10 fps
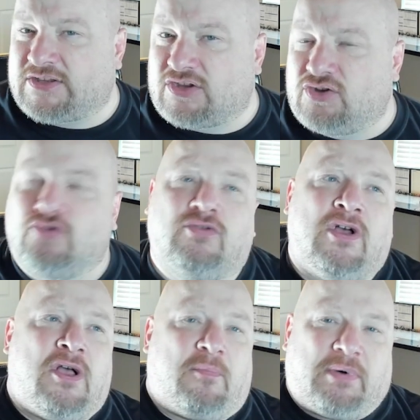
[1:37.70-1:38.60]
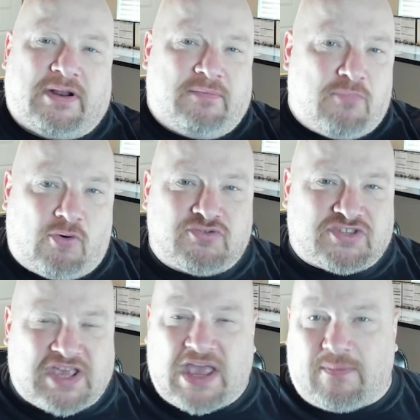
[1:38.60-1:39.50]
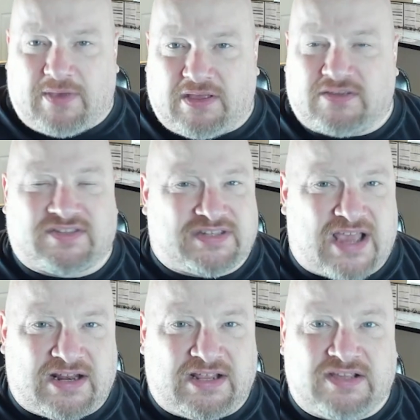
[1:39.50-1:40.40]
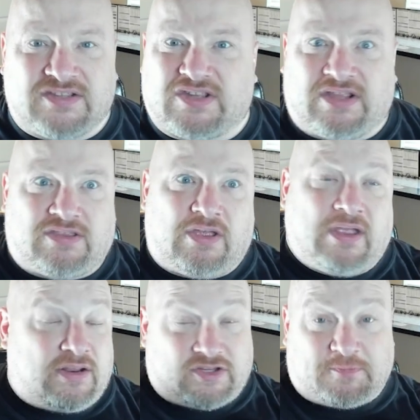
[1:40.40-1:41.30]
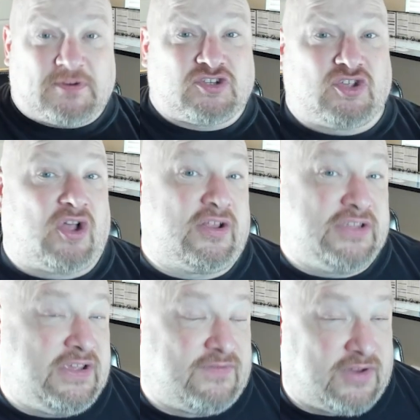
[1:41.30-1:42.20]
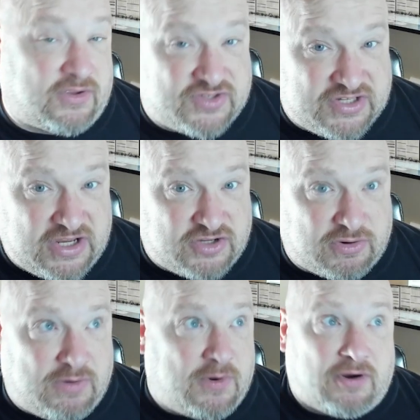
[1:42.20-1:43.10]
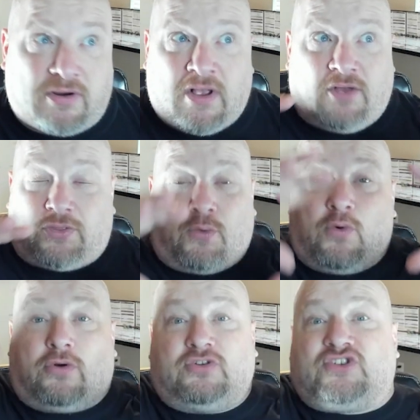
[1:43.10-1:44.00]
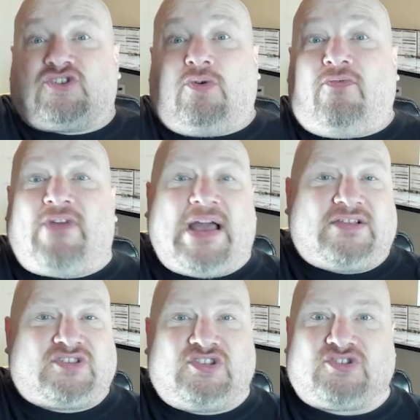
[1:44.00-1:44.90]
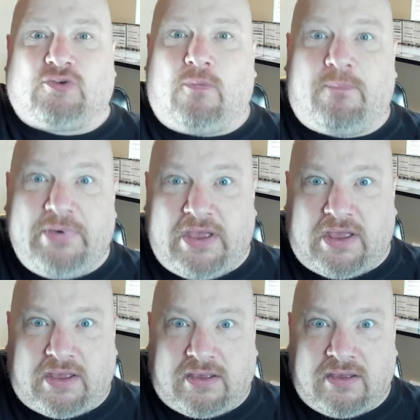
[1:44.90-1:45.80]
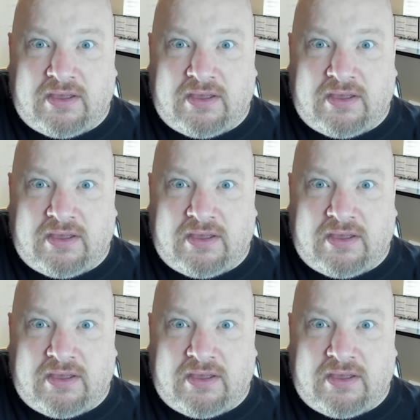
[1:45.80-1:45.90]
to do, but in most gaming settings, and especially even on Seedry, where the world is so vast and so big